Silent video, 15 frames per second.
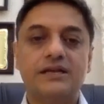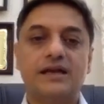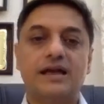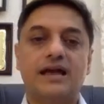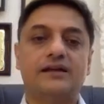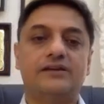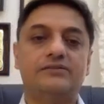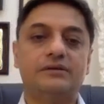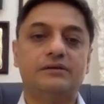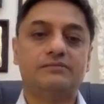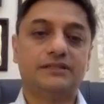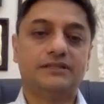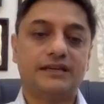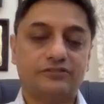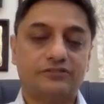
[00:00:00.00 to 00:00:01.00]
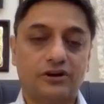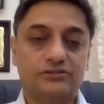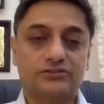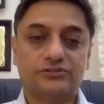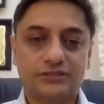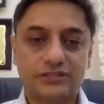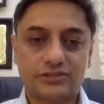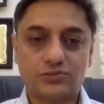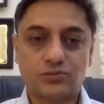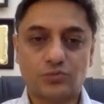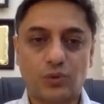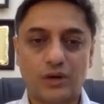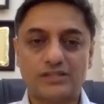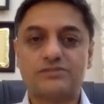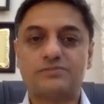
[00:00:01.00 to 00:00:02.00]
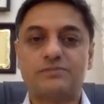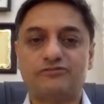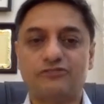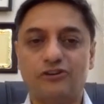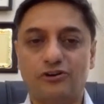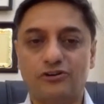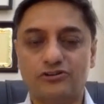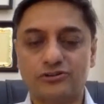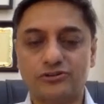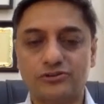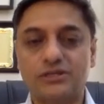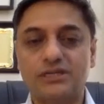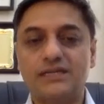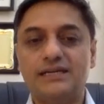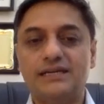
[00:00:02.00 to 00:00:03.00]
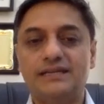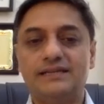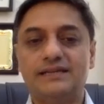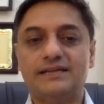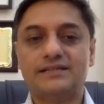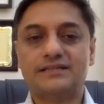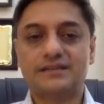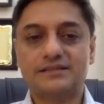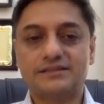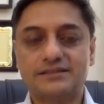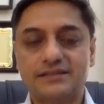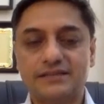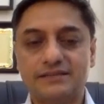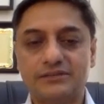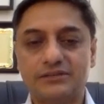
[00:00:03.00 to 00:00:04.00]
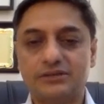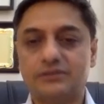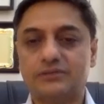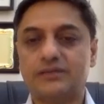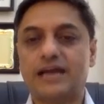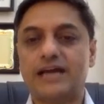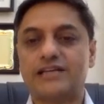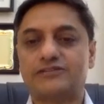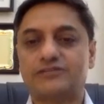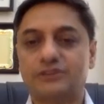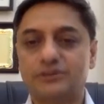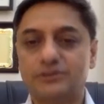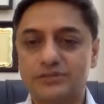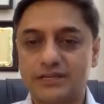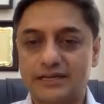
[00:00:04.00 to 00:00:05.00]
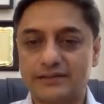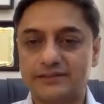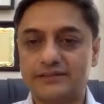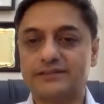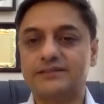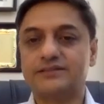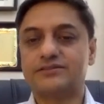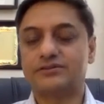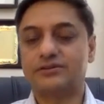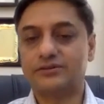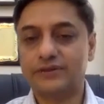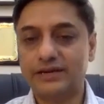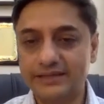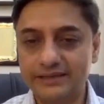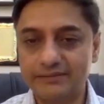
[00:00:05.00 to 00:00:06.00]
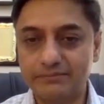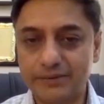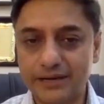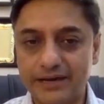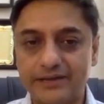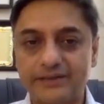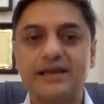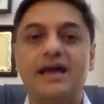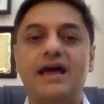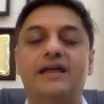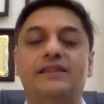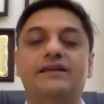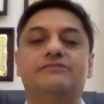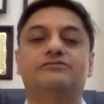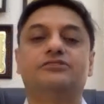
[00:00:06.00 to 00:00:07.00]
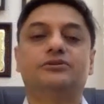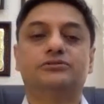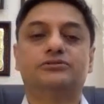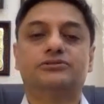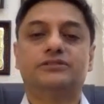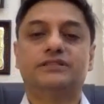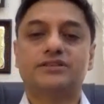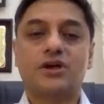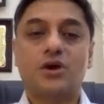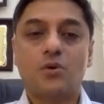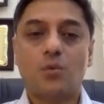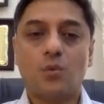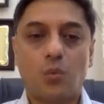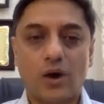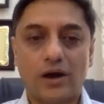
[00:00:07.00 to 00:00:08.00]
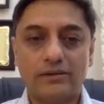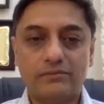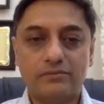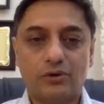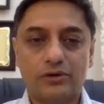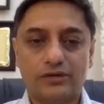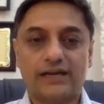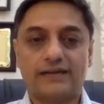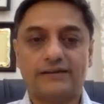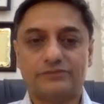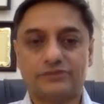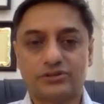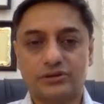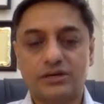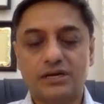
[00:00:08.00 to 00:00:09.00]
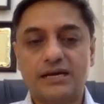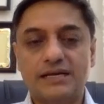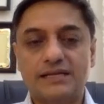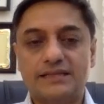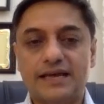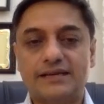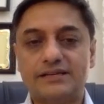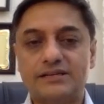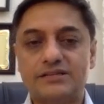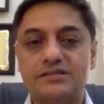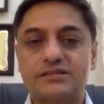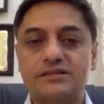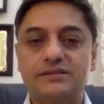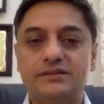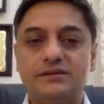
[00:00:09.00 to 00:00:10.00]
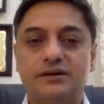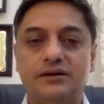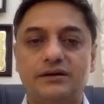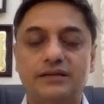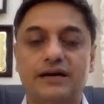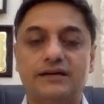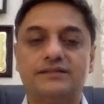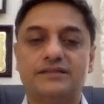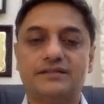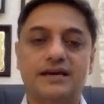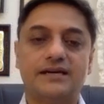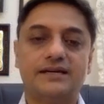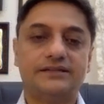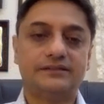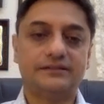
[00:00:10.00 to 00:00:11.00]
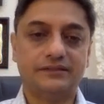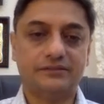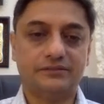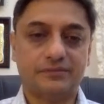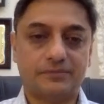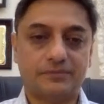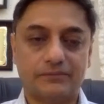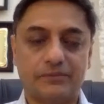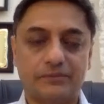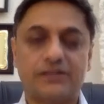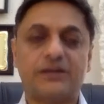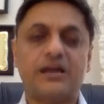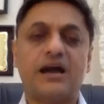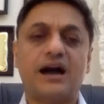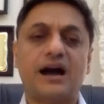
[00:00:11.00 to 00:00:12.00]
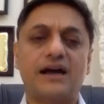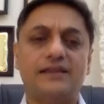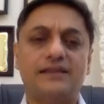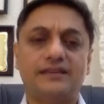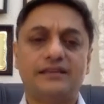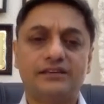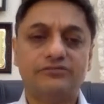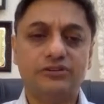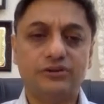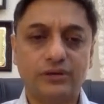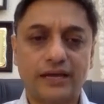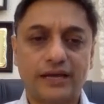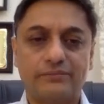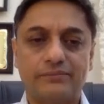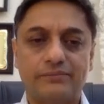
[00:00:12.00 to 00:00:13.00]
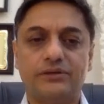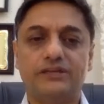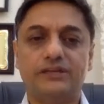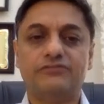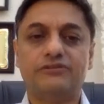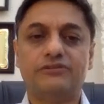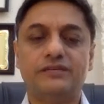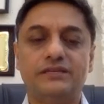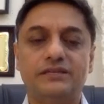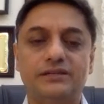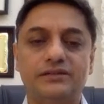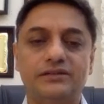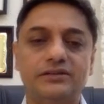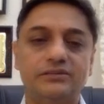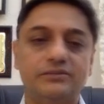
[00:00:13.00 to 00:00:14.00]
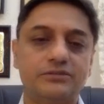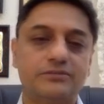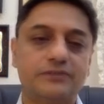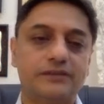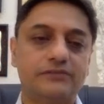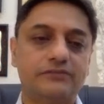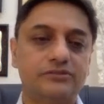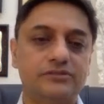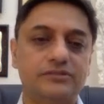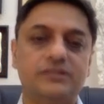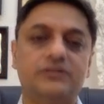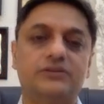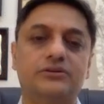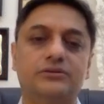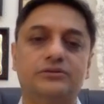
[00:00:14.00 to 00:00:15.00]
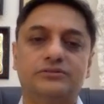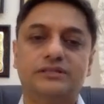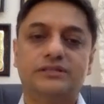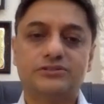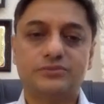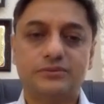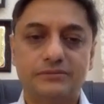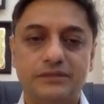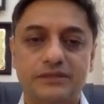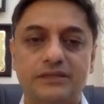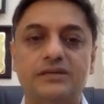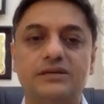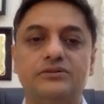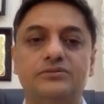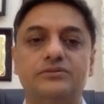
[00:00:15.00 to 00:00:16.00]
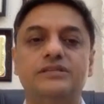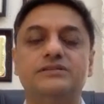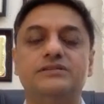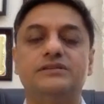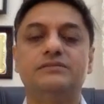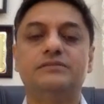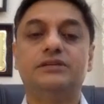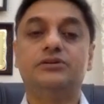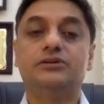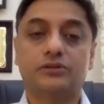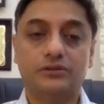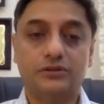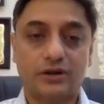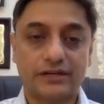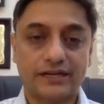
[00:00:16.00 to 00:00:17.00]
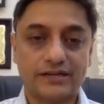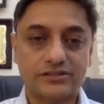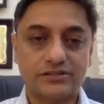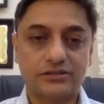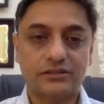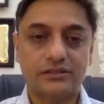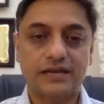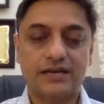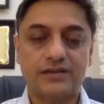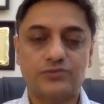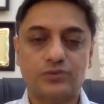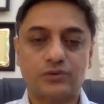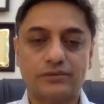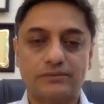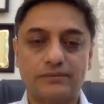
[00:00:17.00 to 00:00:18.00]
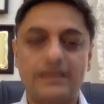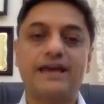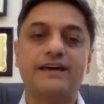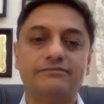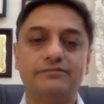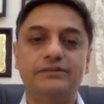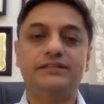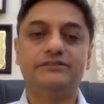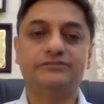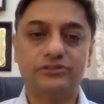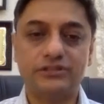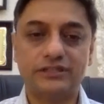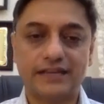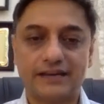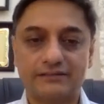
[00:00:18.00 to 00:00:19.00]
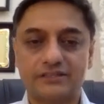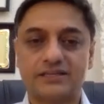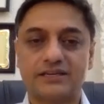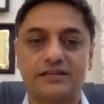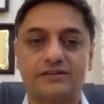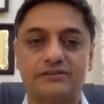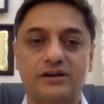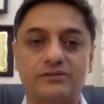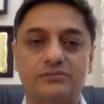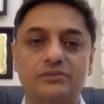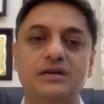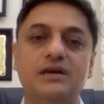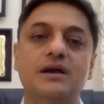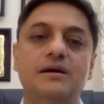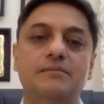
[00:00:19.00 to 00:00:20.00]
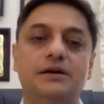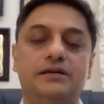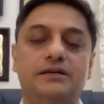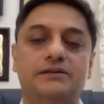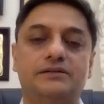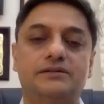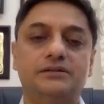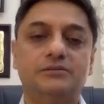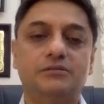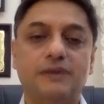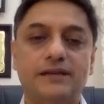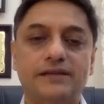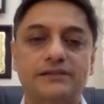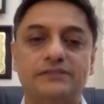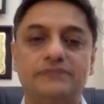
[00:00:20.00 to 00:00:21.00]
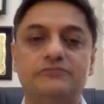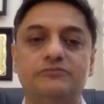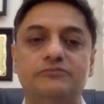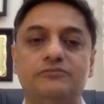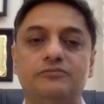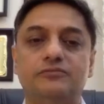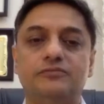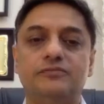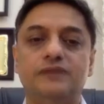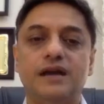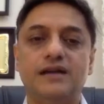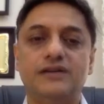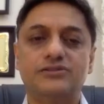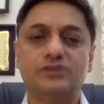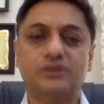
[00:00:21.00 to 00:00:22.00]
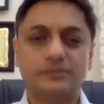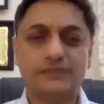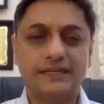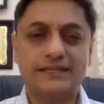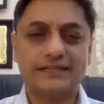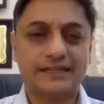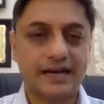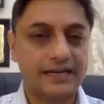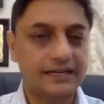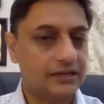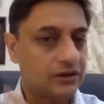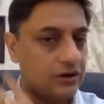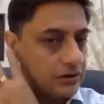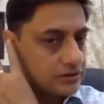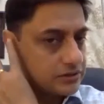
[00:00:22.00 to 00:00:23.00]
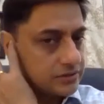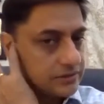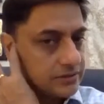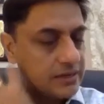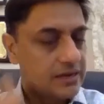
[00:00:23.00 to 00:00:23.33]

And remember, they have gone through this once before. So in that sense, they, cash flows and other things are already impaired, and they have to go through this one more time. So that is on the other side, they were impaired. But I think if you look at purely from a year-on-year perspective, you'll see the growth rates will be reasonably good. Not as good as what may have been if you didn't have the second round, but the momentum has not been entirely lost.